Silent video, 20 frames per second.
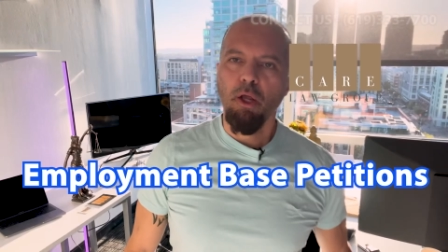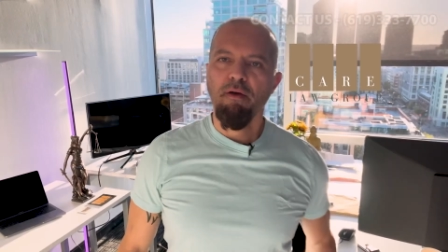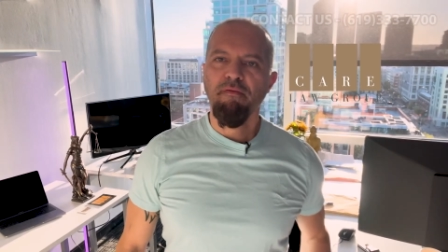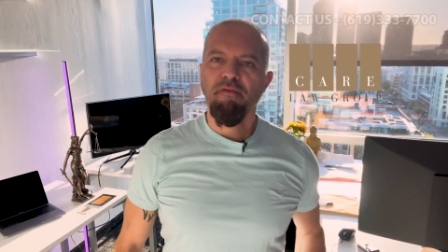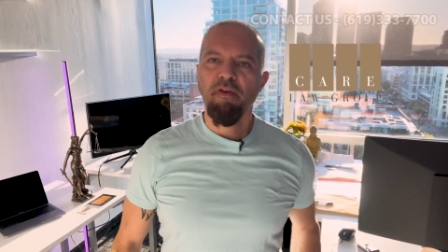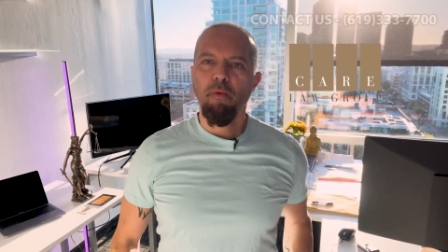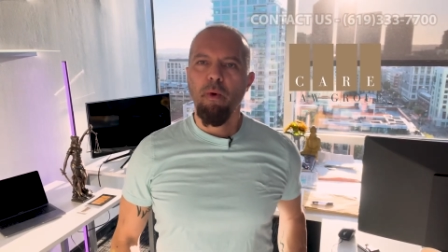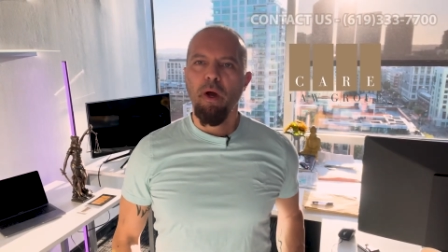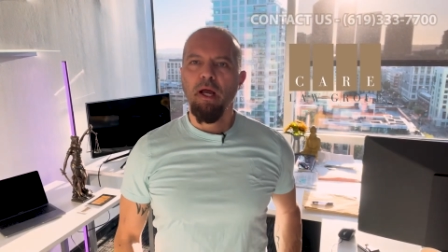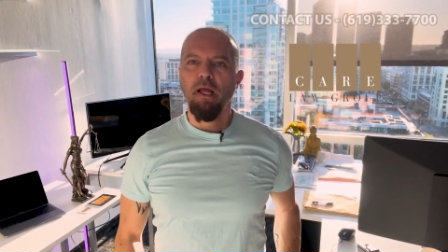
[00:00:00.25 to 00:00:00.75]

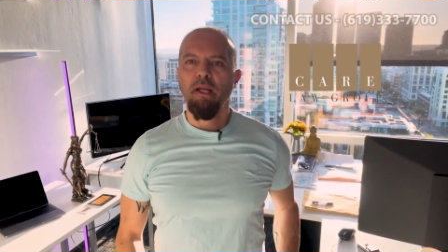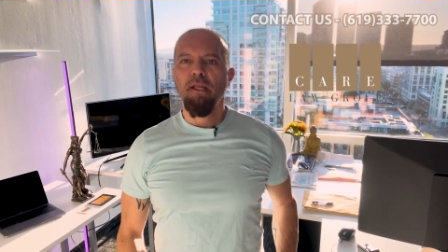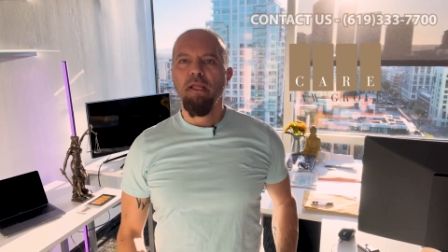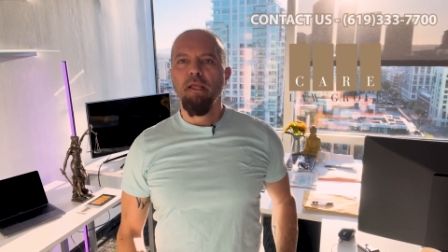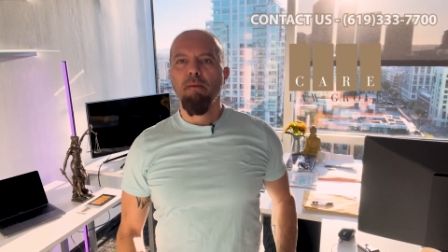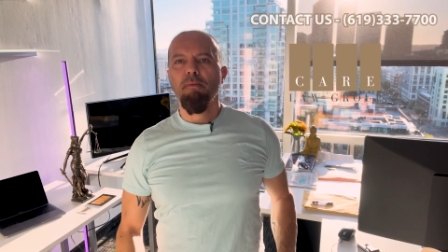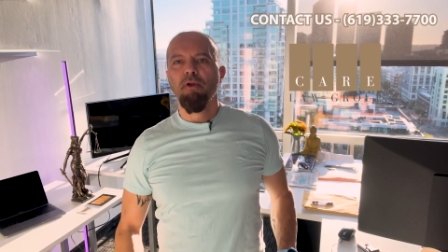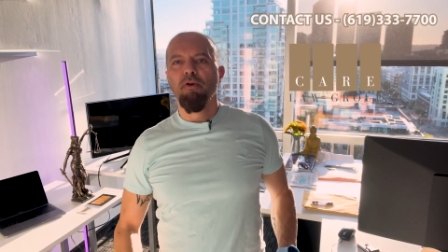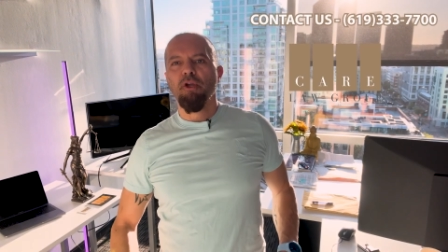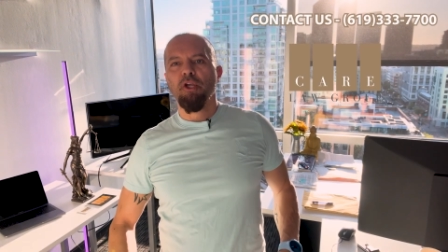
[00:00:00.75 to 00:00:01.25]
everyone,
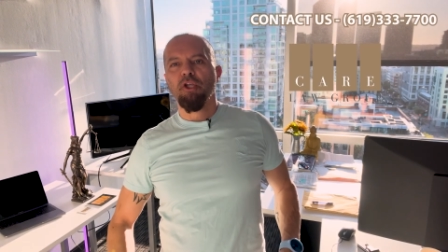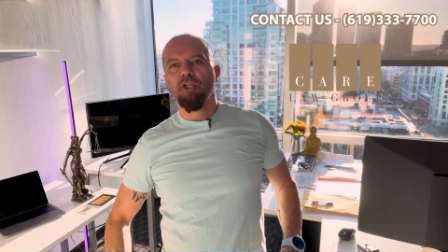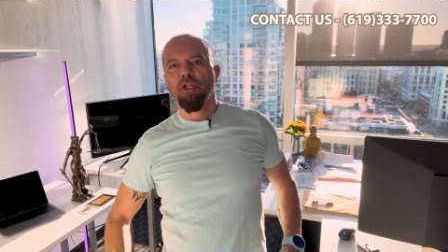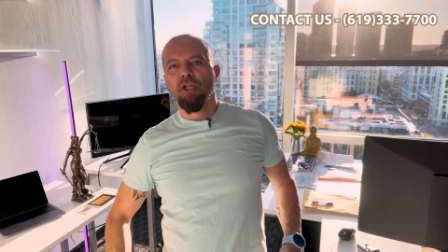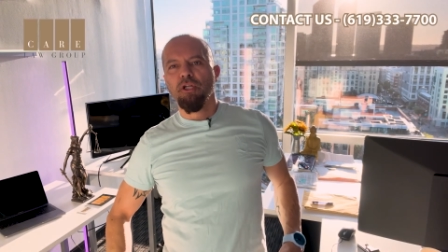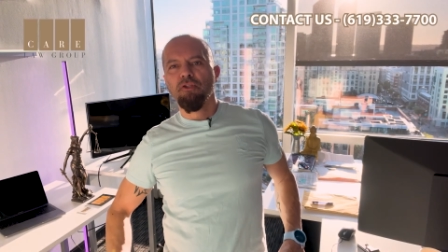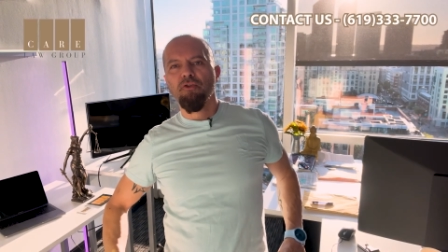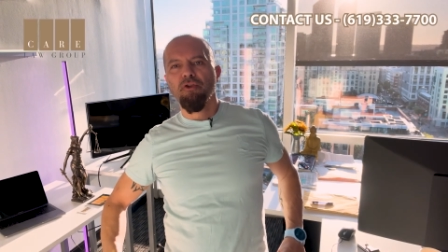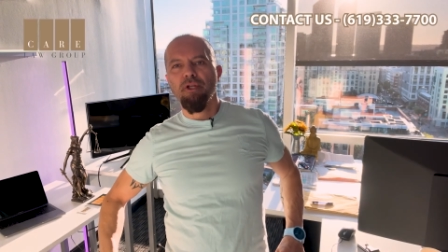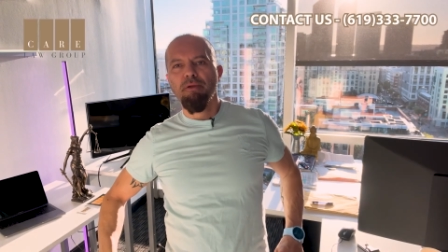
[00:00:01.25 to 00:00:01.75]
Immigration
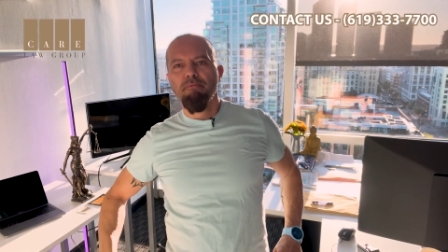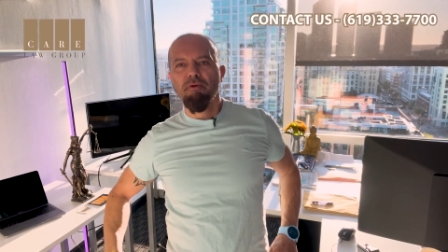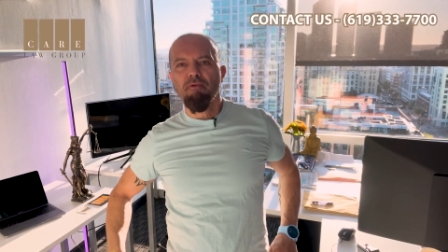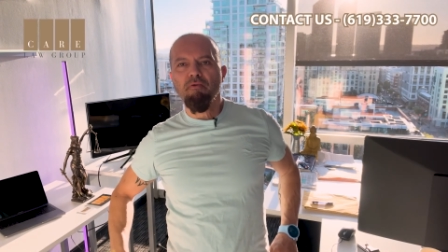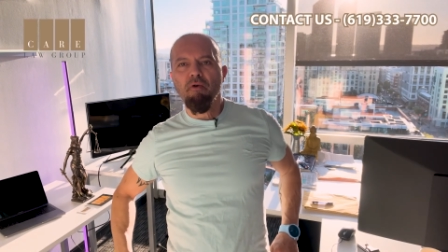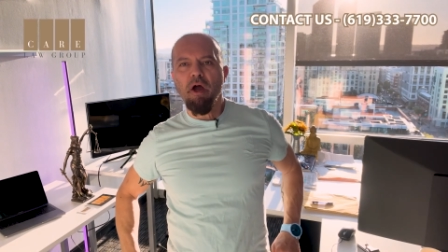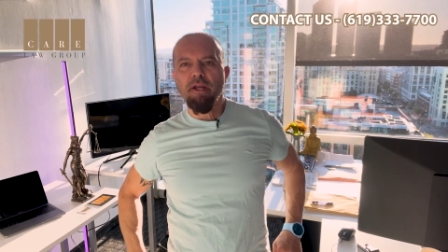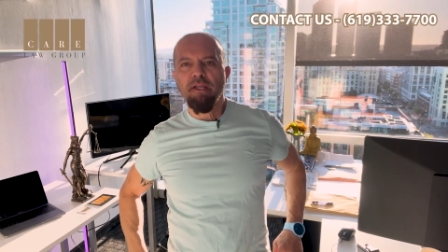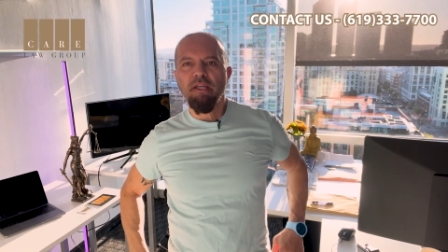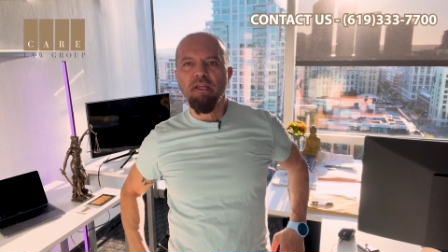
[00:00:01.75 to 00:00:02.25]
Attorney
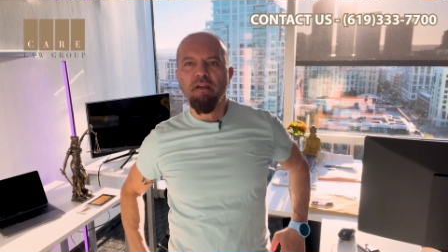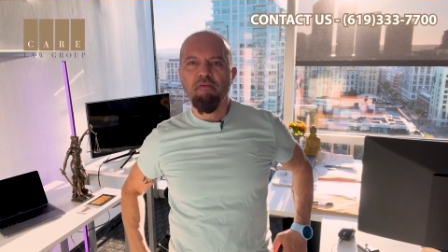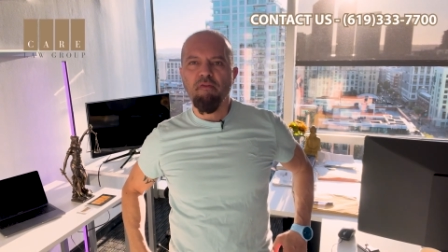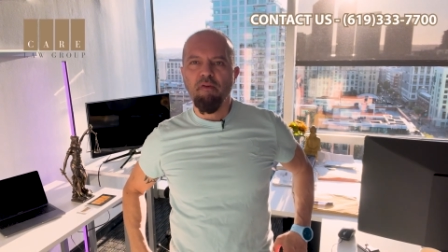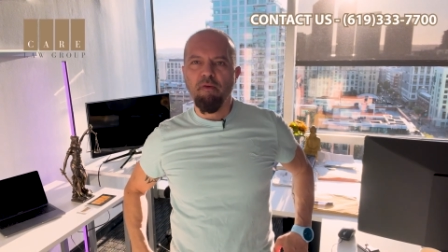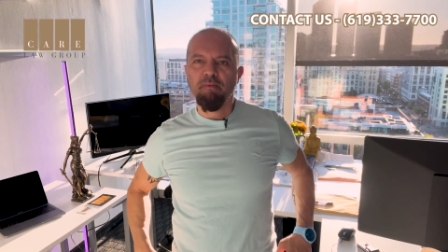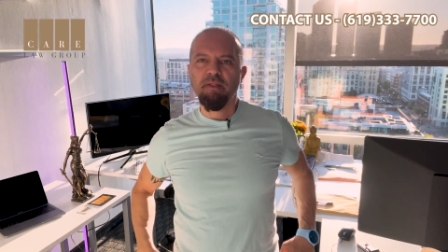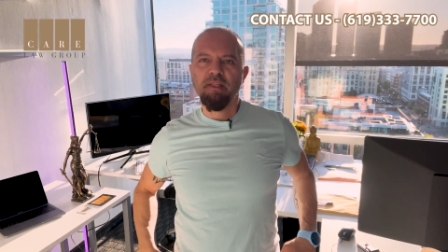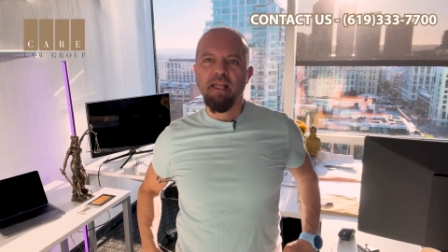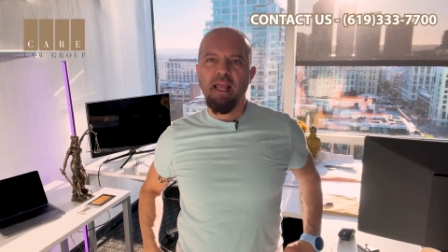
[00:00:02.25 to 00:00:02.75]
Miran here
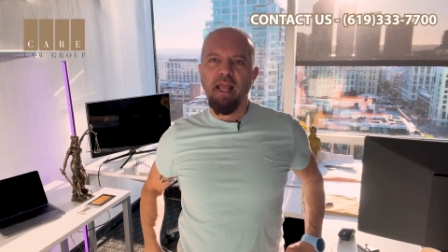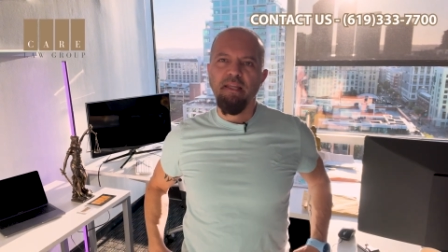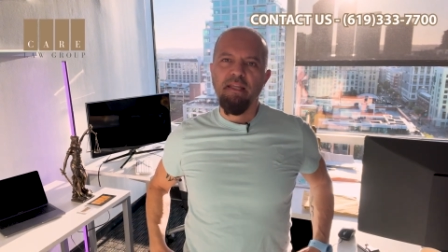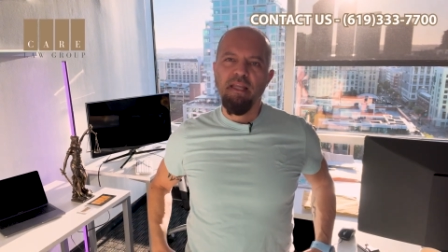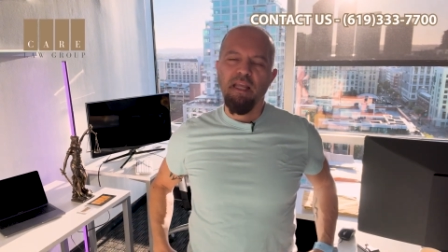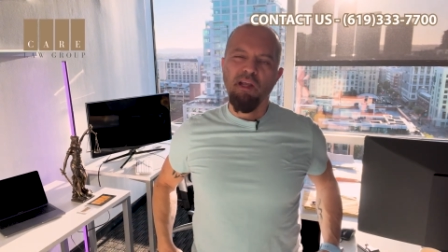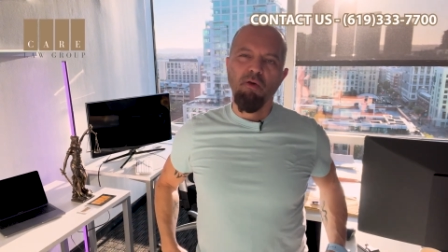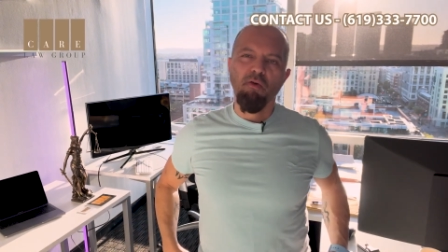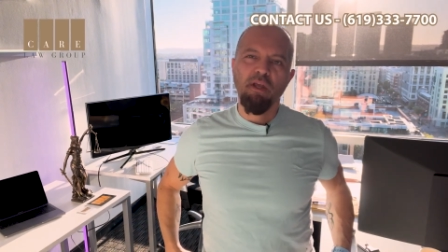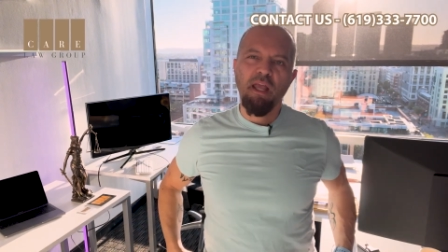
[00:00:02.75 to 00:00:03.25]
from San
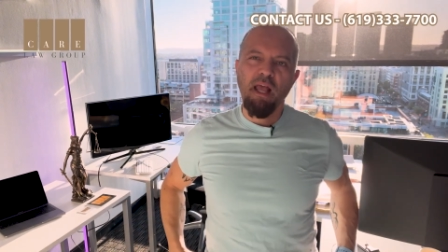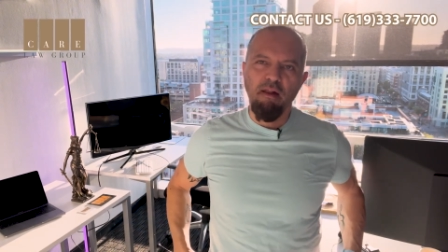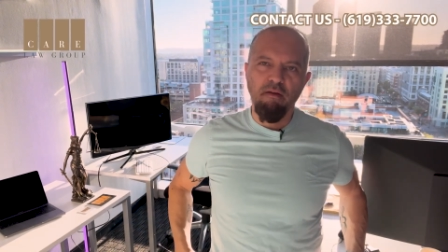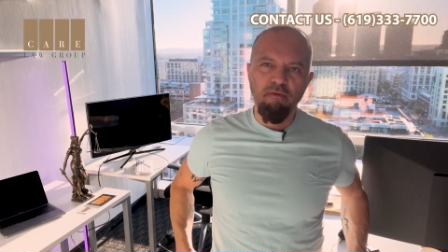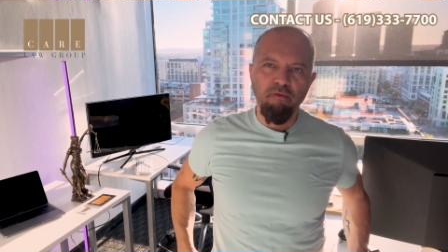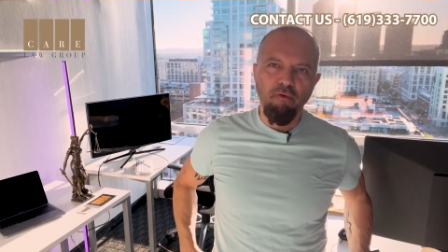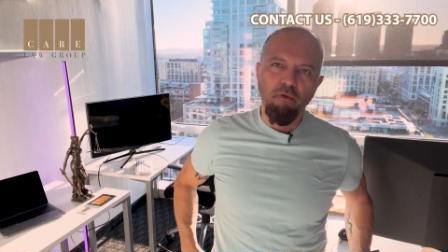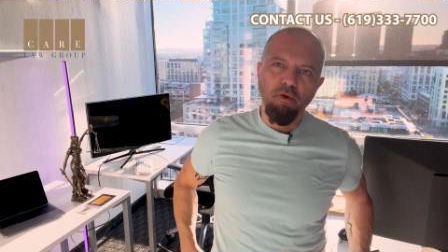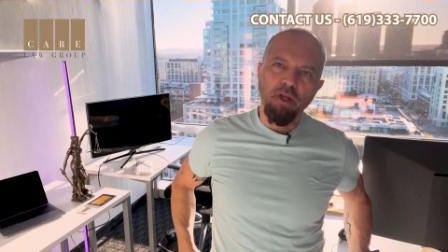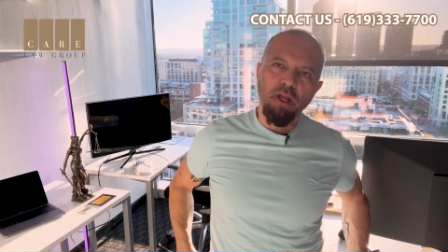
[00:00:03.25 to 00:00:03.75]
Diego,
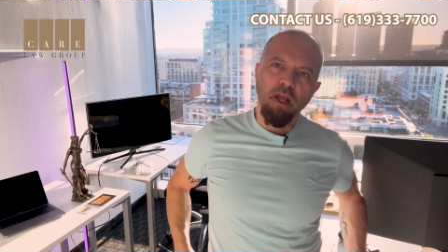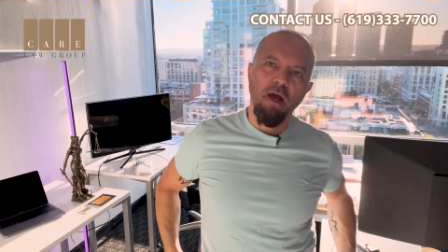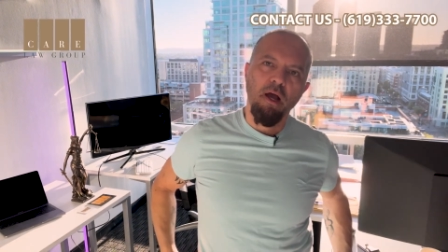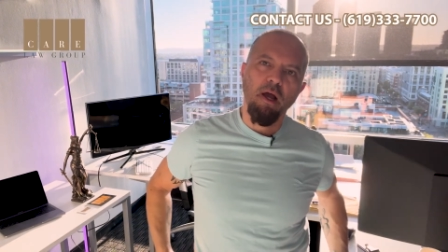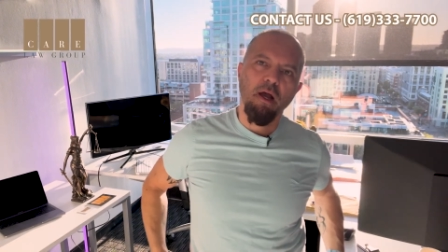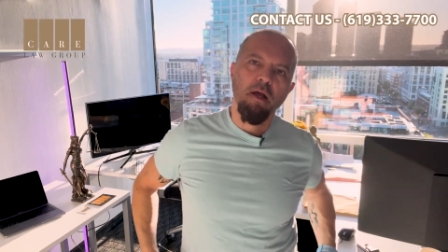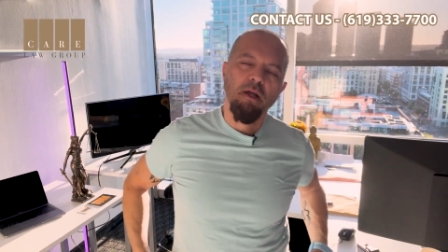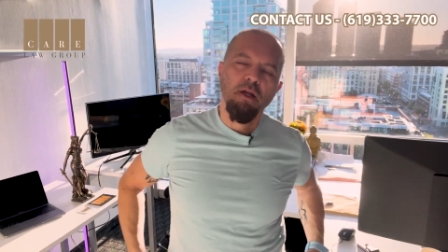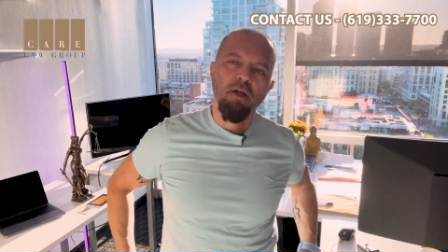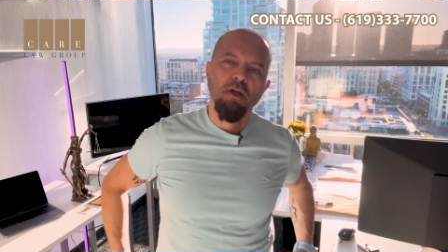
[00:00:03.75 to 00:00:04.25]

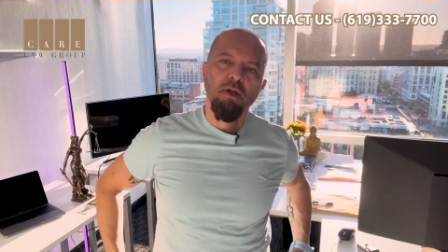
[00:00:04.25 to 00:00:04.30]
California.